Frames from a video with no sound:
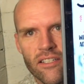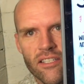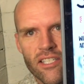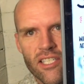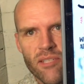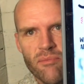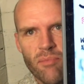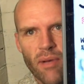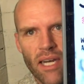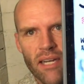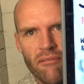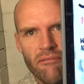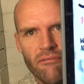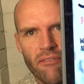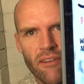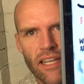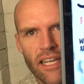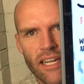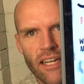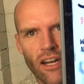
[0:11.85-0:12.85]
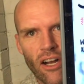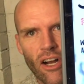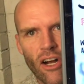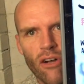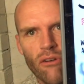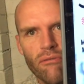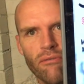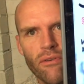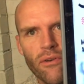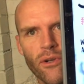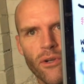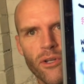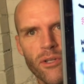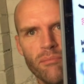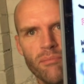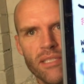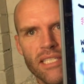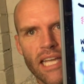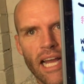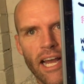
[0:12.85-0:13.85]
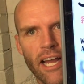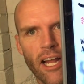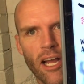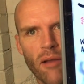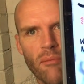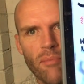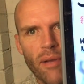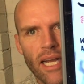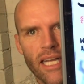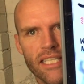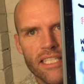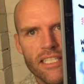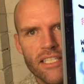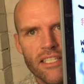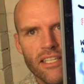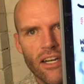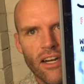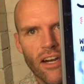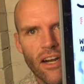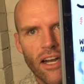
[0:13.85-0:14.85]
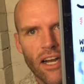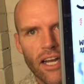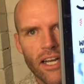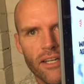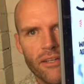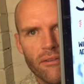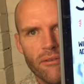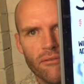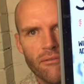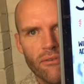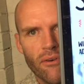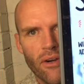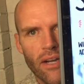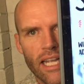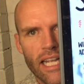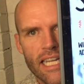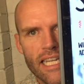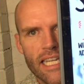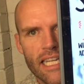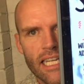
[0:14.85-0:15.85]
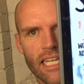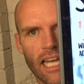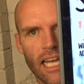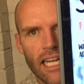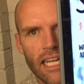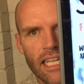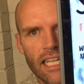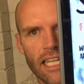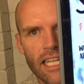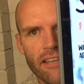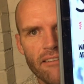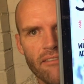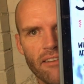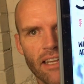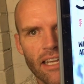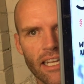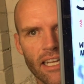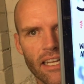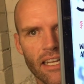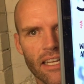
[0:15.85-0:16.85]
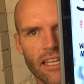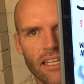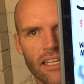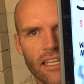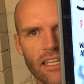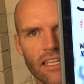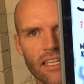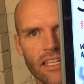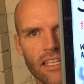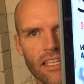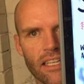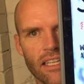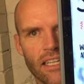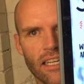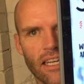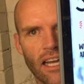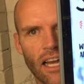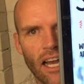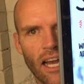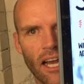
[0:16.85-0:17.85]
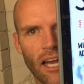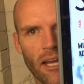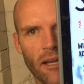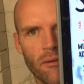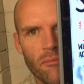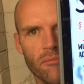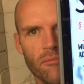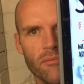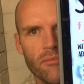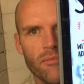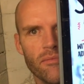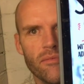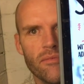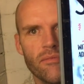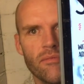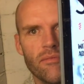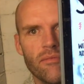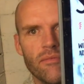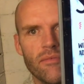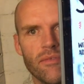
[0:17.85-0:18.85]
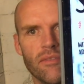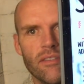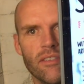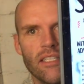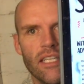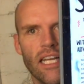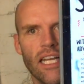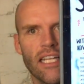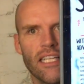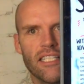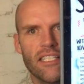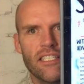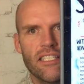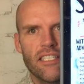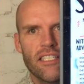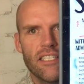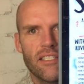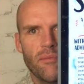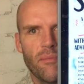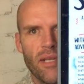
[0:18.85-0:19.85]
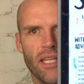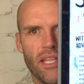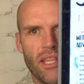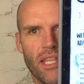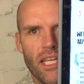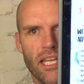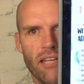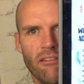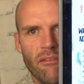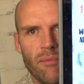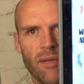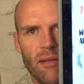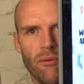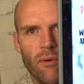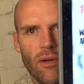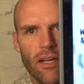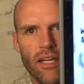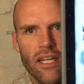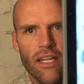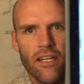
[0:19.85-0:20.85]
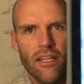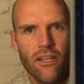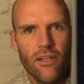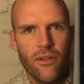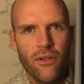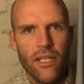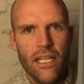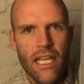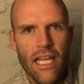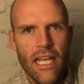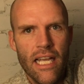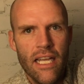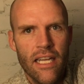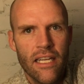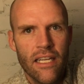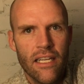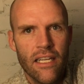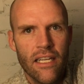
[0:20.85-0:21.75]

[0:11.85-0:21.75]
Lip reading: Spud Fit, a whole food potato based guide for eating and living. So this is a big thing we've been working on all year.